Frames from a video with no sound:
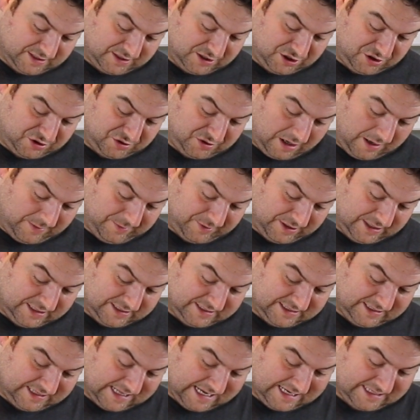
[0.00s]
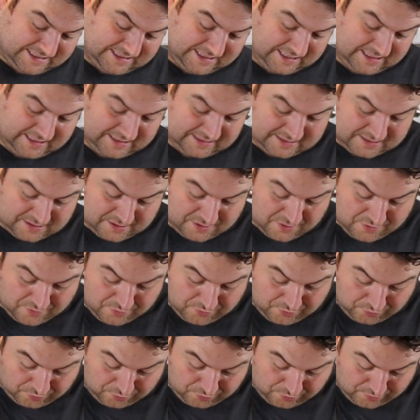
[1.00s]
strawberry slices
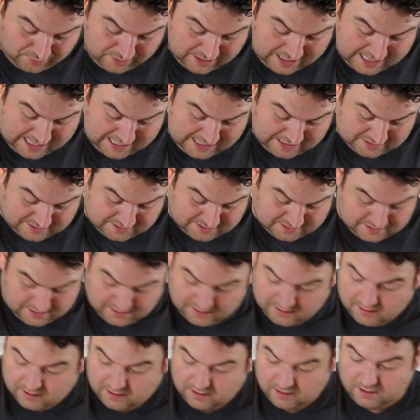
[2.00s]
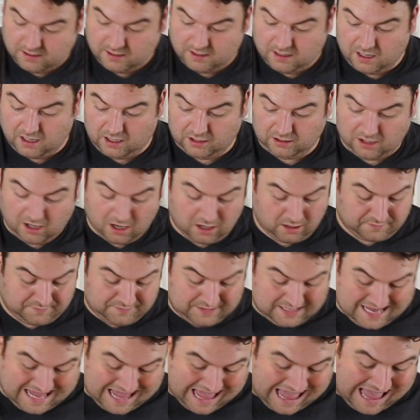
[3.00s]
right along
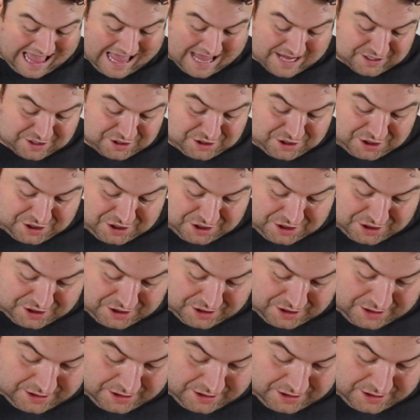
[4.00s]
the edge,